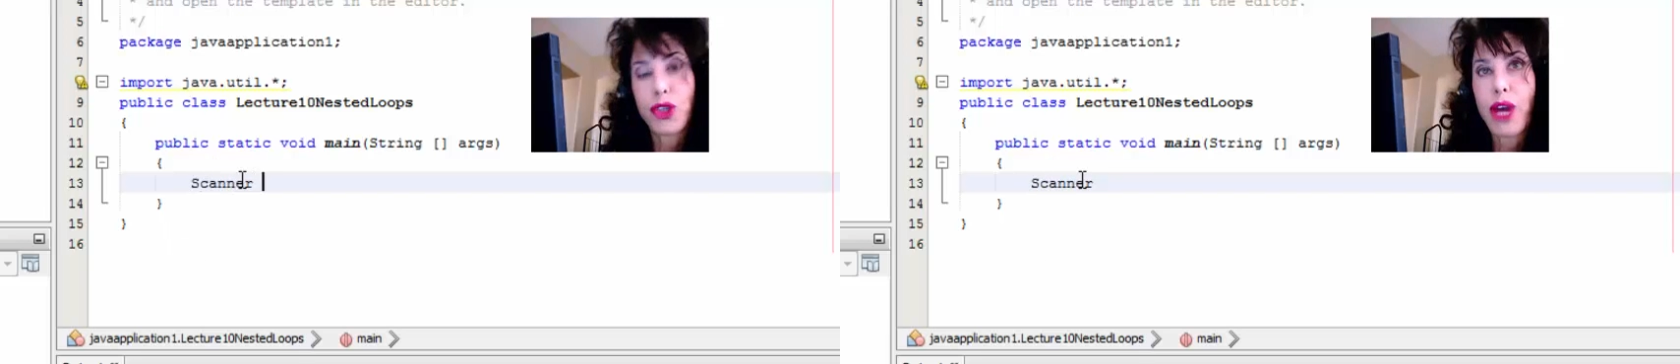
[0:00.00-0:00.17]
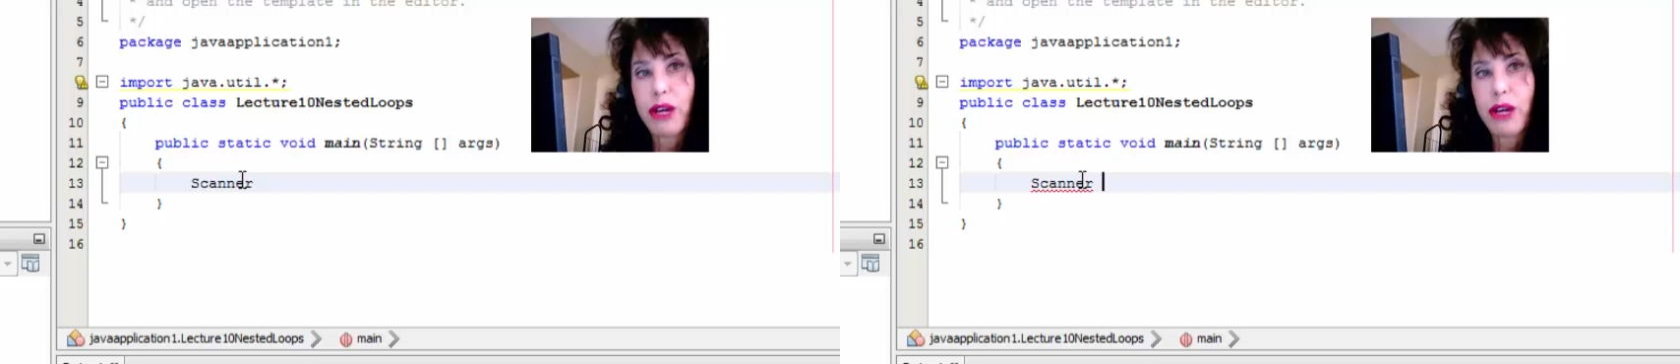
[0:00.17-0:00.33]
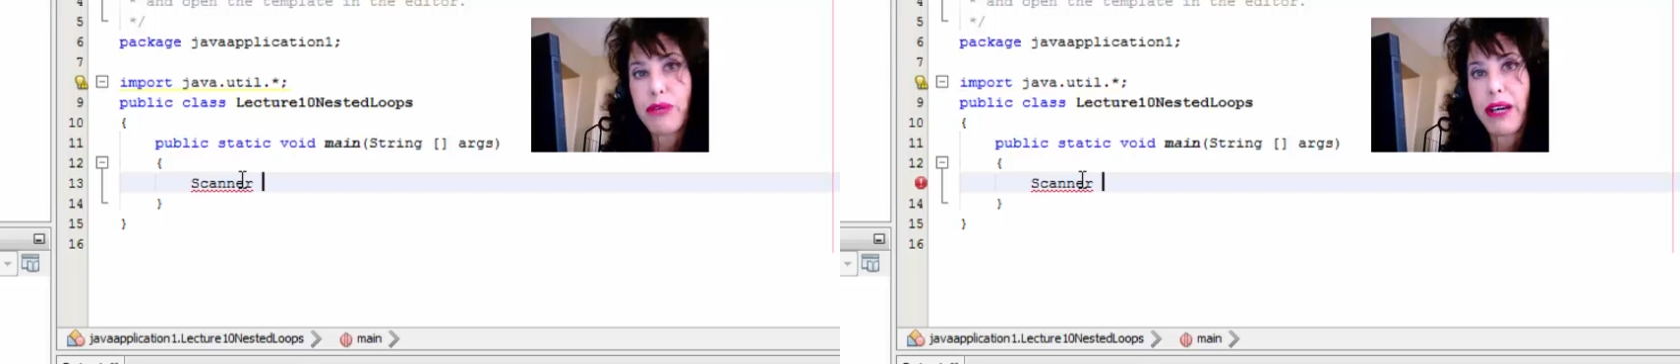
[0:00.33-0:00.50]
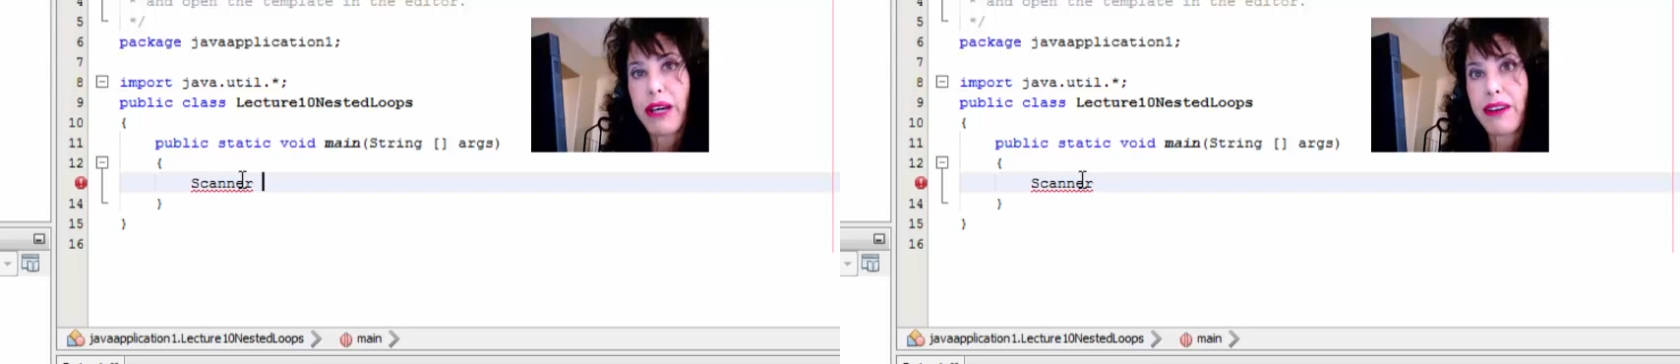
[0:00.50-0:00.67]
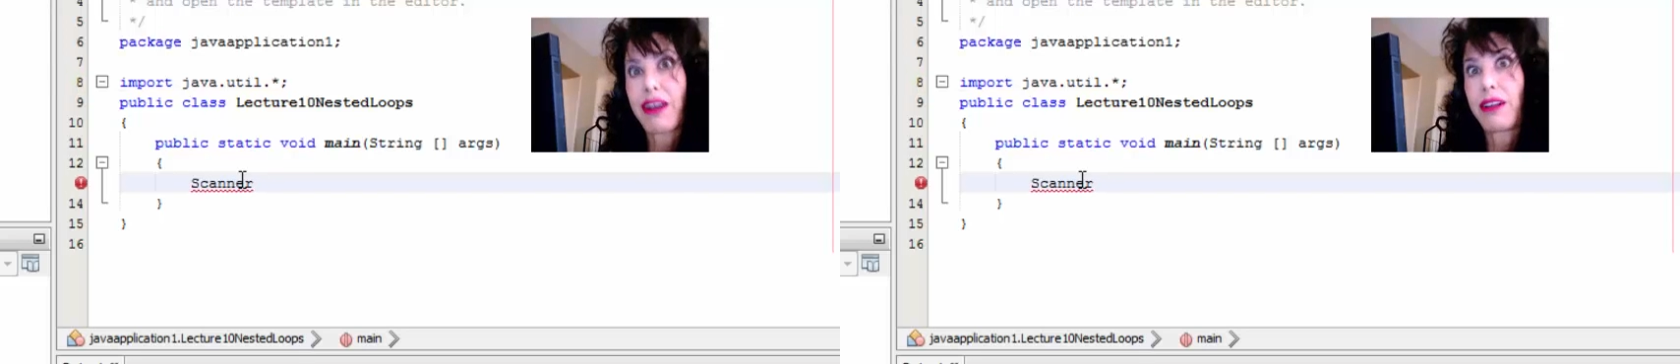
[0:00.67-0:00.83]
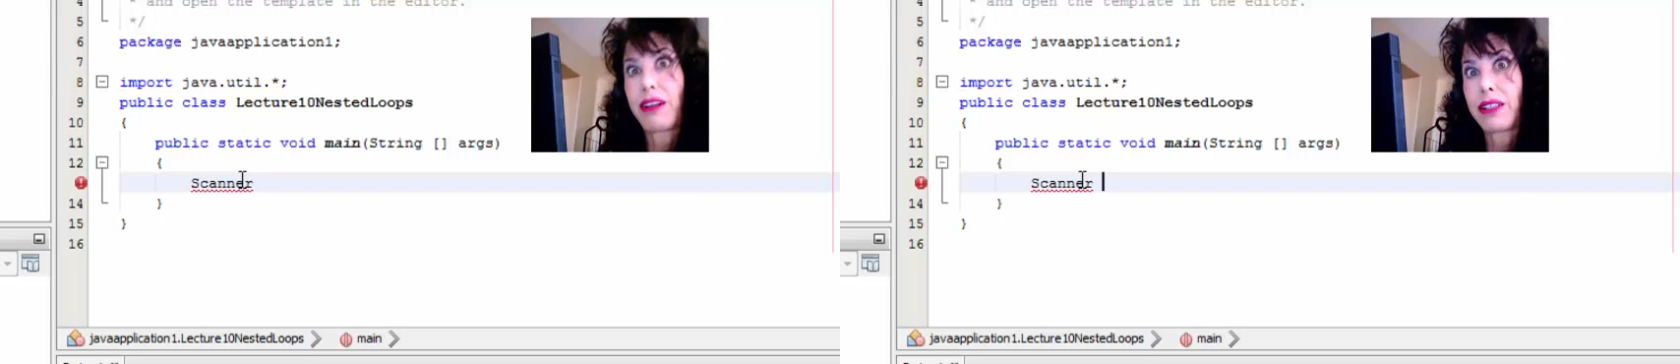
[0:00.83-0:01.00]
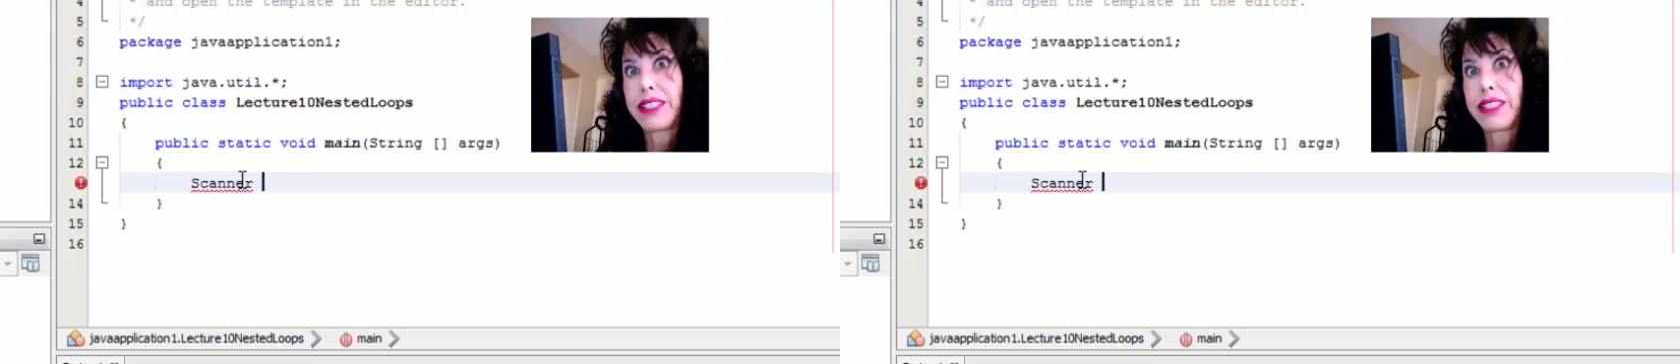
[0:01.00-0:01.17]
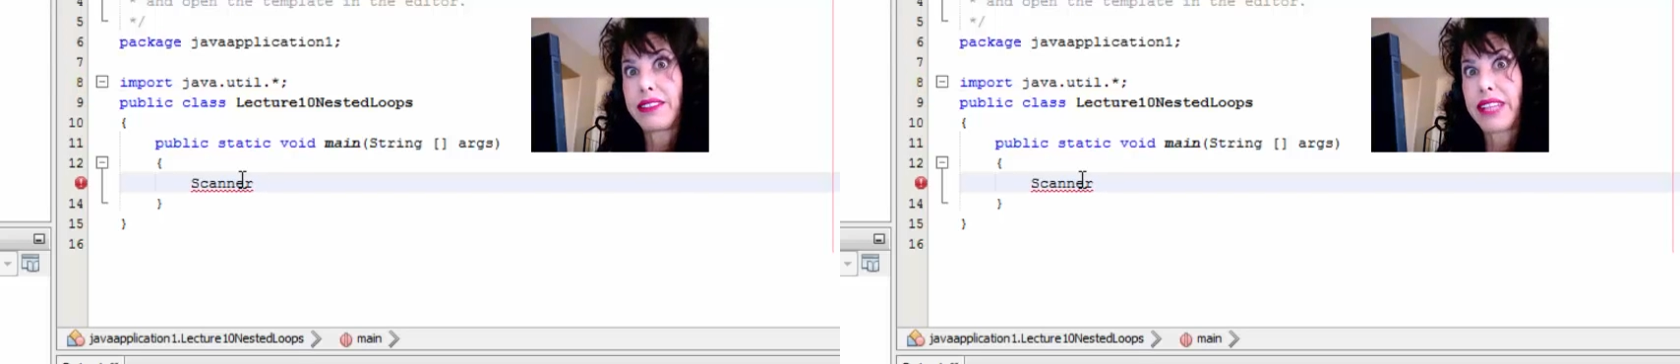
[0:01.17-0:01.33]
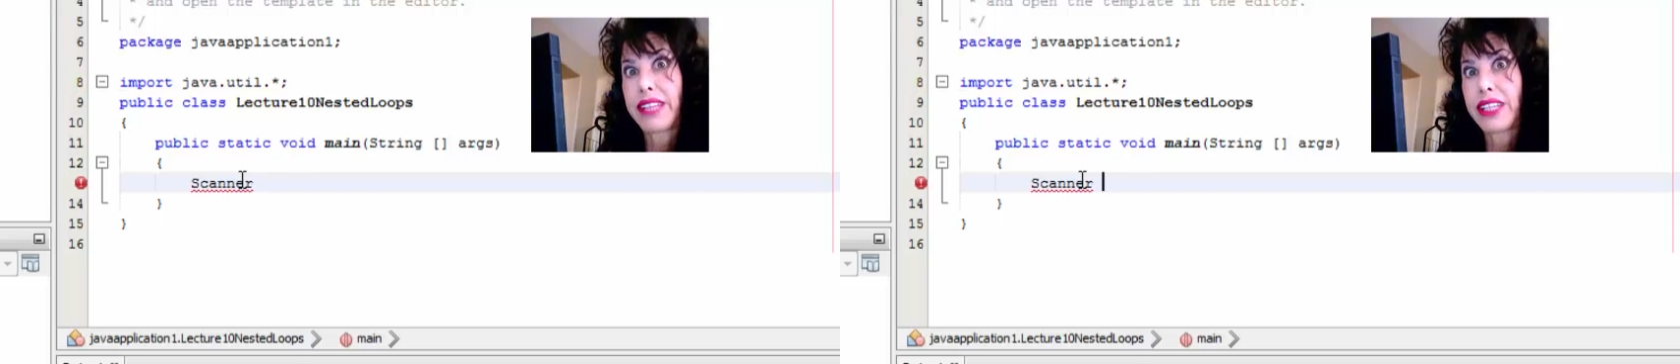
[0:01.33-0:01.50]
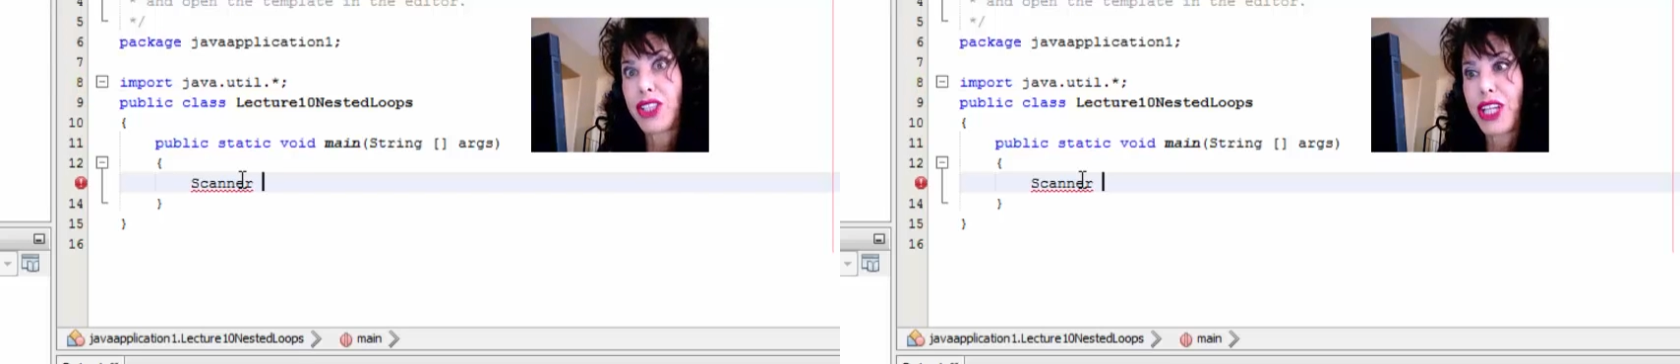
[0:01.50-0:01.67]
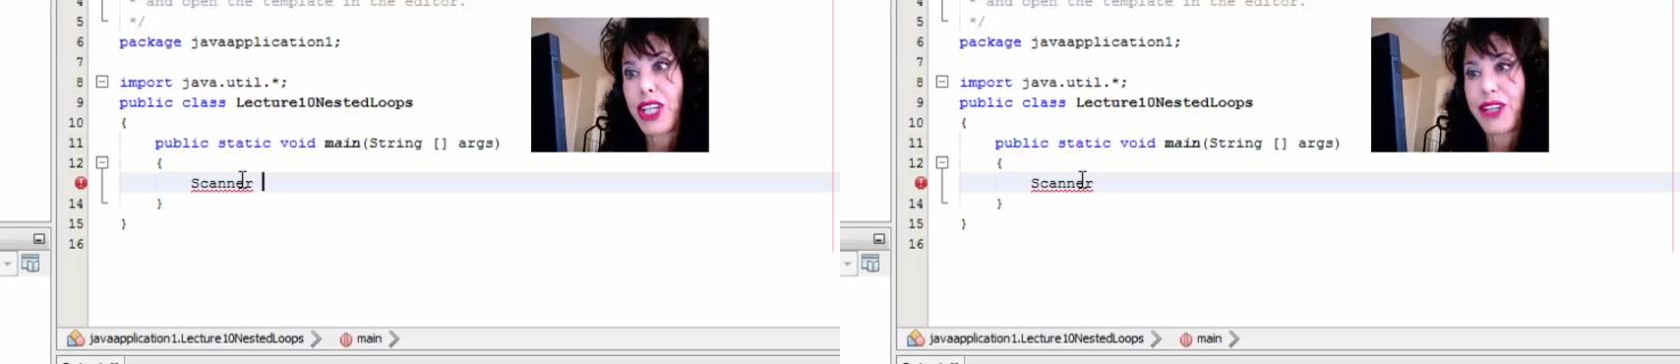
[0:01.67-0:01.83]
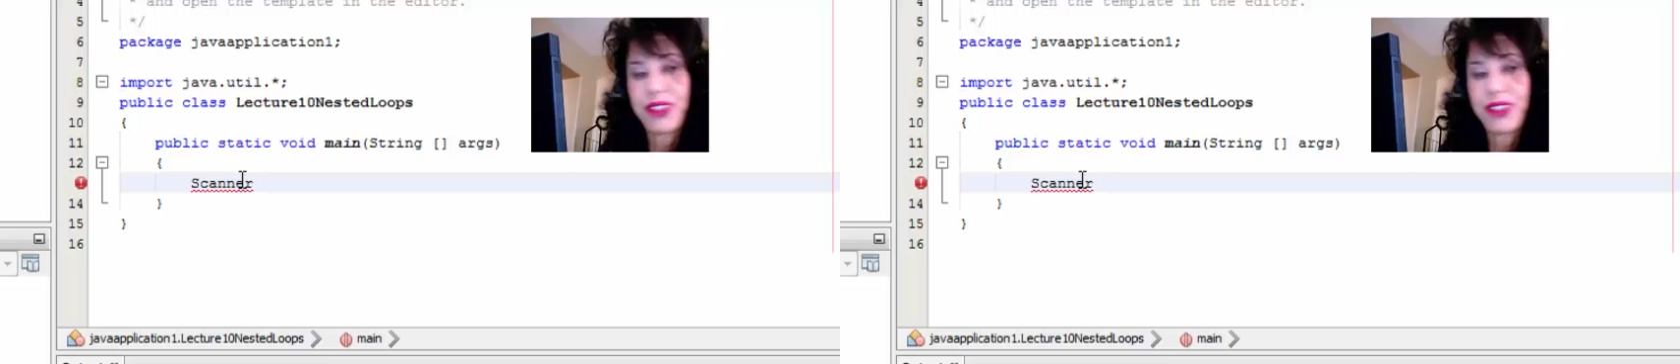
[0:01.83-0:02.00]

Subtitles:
so how about I'll instantiate